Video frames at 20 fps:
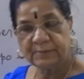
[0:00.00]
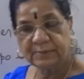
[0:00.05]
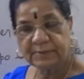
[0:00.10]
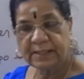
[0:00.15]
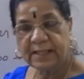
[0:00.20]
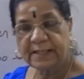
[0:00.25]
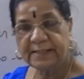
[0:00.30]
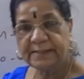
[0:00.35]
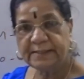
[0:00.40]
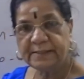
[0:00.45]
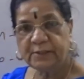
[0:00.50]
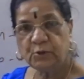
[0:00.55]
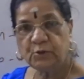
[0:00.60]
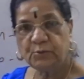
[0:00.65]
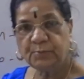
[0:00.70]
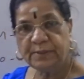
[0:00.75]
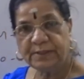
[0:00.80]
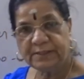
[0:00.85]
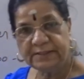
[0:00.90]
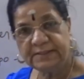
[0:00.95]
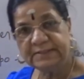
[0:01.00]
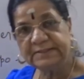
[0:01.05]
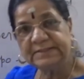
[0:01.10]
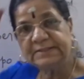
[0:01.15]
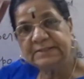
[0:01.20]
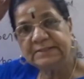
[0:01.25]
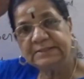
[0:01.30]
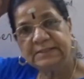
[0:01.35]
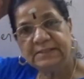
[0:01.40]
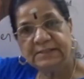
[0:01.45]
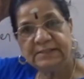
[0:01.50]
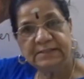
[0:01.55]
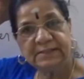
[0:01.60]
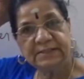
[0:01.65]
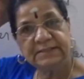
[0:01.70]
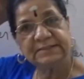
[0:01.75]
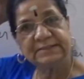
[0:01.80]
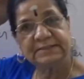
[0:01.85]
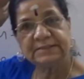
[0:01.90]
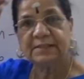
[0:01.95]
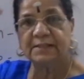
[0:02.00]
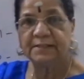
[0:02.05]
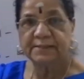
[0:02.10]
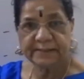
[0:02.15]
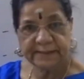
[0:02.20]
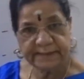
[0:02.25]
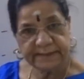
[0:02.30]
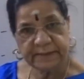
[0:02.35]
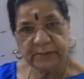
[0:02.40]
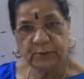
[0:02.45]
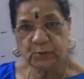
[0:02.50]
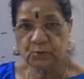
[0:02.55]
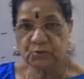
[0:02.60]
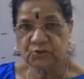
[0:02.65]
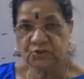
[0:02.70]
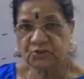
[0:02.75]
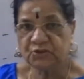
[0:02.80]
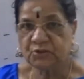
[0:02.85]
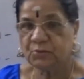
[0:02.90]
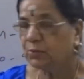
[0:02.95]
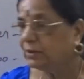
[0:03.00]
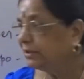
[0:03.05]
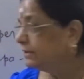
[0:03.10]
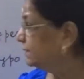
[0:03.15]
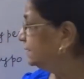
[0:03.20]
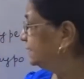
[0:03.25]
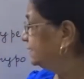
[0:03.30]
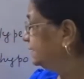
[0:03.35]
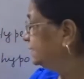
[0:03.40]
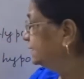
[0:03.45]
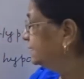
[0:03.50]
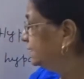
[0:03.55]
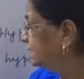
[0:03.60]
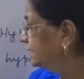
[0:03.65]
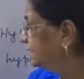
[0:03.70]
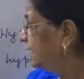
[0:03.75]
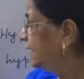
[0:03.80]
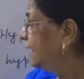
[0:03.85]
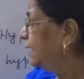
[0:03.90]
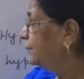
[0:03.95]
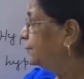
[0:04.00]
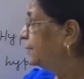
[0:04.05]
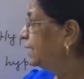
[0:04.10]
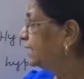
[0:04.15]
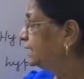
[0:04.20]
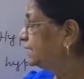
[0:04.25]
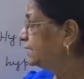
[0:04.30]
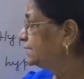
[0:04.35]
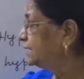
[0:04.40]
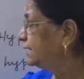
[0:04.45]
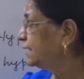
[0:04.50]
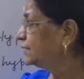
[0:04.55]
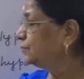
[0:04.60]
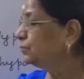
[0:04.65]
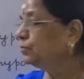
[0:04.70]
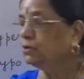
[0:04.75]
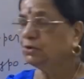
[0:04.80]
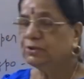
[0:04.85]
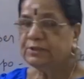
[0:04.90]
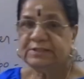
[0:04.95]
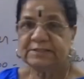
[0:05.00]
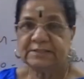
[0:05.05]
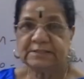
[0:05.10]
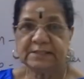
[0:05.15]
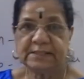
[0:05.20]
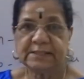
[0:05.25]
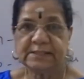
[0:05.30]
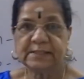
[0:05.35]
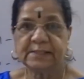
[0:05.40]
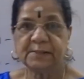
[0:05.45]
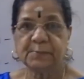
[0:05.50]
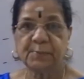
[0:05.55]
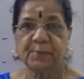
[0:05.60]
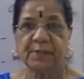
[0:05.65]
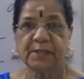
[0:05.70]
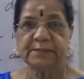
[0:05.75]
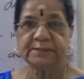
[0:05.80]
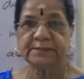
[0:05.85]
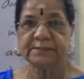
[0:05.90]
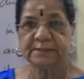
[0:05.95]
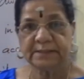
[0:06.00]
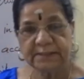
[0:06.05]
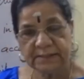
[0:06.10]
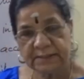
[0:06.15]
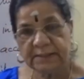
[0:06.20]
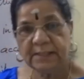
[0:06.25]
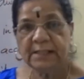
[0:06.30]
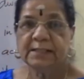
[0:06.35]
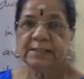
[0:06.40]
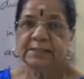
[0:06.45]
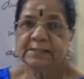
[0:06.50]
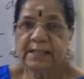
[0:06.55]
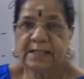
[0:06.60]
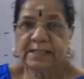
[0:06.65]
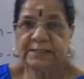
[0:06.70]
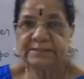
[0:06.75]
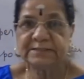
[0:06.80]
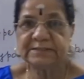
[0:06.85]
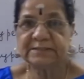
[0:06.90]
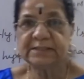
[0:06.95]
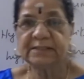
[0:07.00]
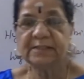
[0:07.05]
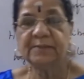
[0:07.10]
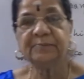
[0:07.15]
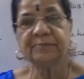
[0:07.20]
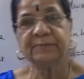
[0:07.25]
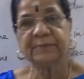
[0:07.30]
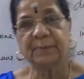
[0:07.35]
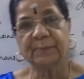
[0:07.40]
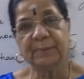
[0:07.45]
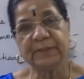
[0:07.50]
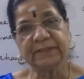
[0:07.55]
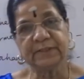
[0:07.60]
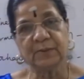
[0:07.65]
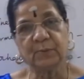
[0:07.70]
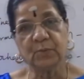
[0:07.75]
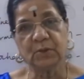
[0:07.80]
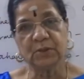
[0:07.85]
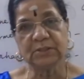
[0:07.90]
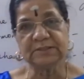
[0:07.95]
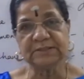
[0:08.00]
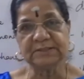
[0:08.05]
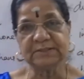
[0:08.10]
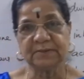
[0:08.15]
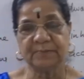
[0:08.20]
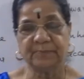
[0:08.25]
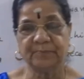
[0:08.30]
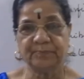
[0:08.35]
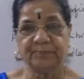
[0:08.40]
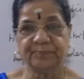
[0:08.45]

carried out by estrogen is reduced. Only the parathyroid is taking part in calcium metabolism.